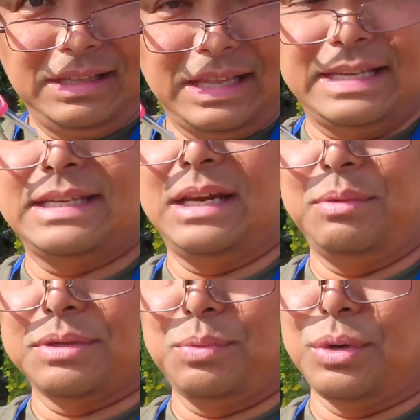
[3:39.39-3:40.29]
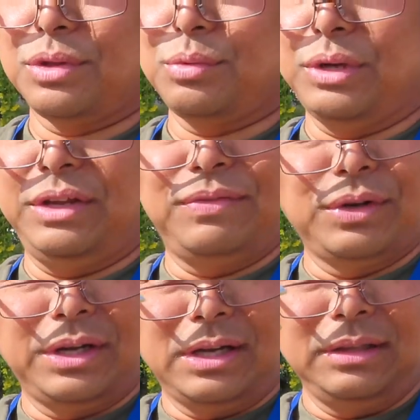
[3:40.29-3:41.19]
They said it was worth
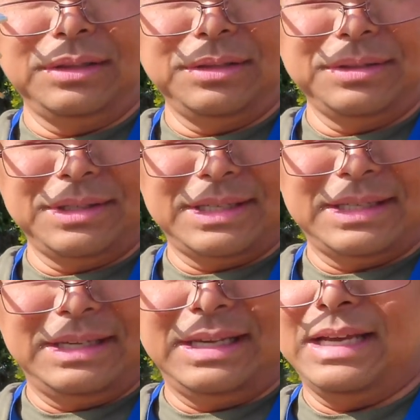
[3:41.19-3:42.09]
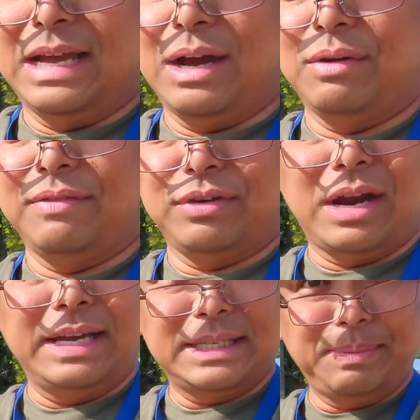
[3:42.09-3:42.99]
$24. However,
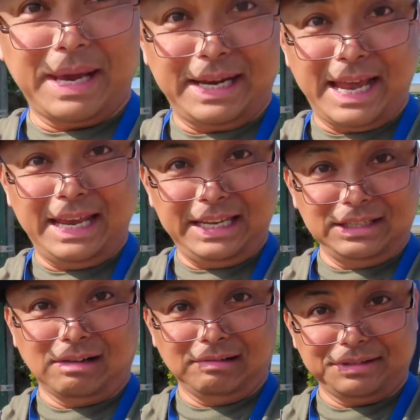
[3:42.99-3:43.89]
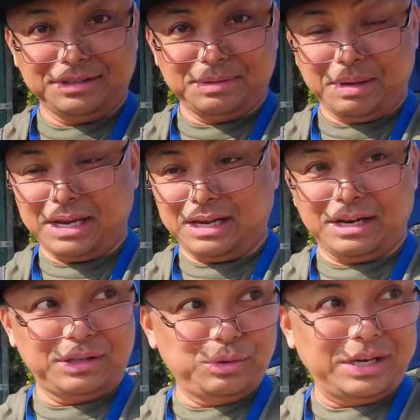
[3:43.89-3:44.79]
I spent $80 making it
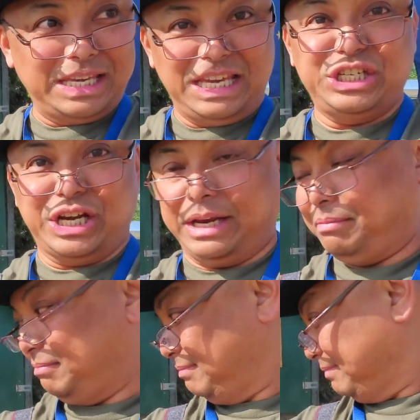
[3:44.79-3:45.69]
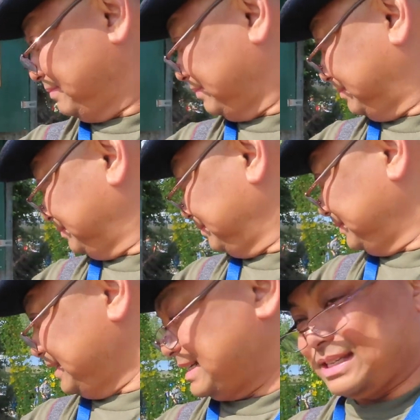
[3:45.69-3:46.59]
into a keychain.
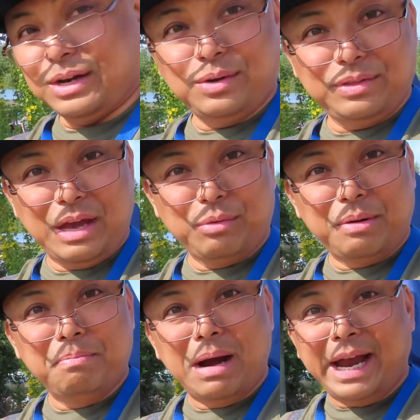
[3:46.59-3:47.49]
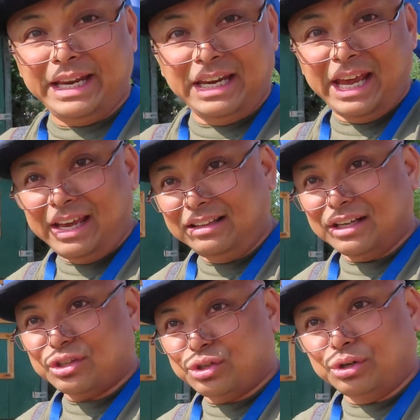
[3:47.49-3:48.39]
So they were mining
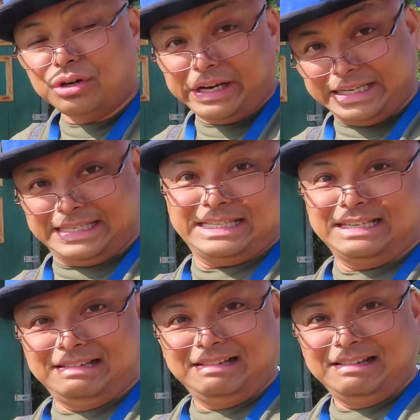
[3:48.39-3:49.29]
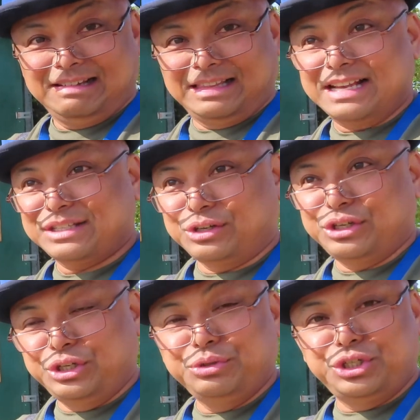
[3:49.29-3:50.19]
the tourists. That's
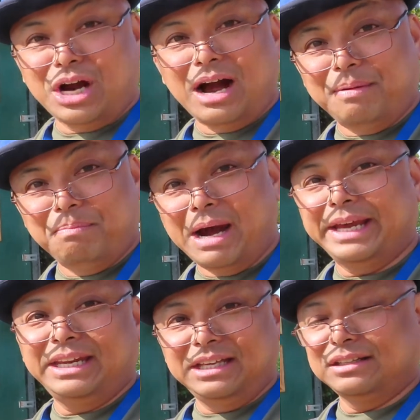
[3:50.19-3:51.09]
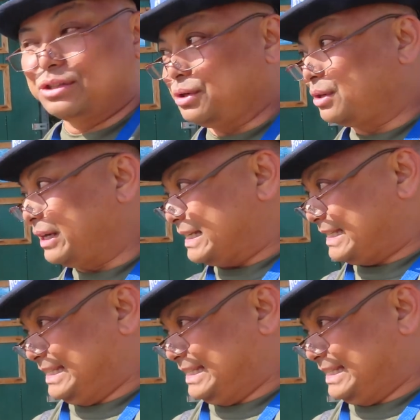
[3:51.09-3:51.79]
their new job, mining the tourists.